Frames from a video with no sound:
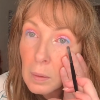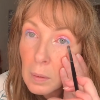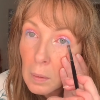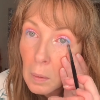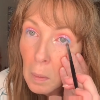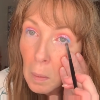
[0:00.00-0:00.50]

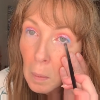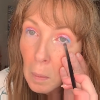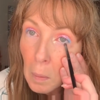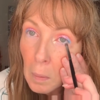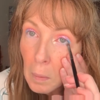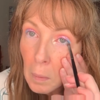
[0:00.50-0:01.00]

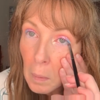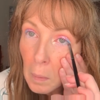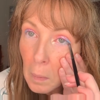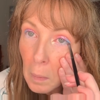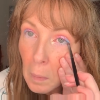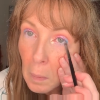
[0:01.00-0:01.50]

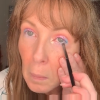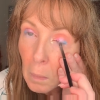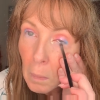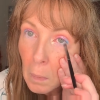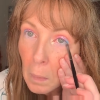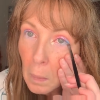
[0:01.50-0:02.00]

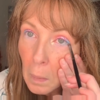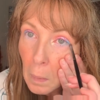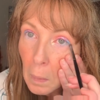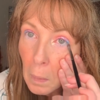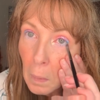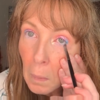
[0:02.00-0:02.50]

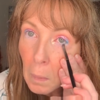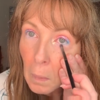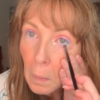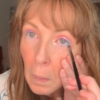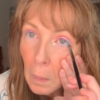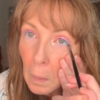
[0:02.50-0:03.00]

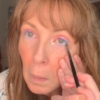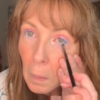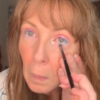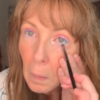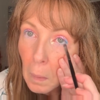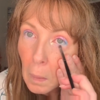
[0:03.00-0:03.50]

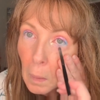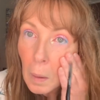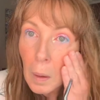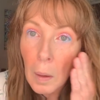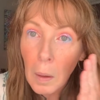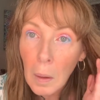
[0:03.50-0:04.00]

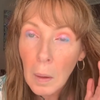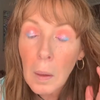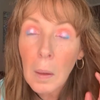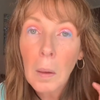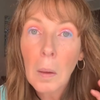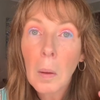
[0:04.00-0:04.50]

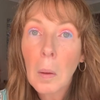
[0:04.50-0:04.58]
No one is speaking in this clip.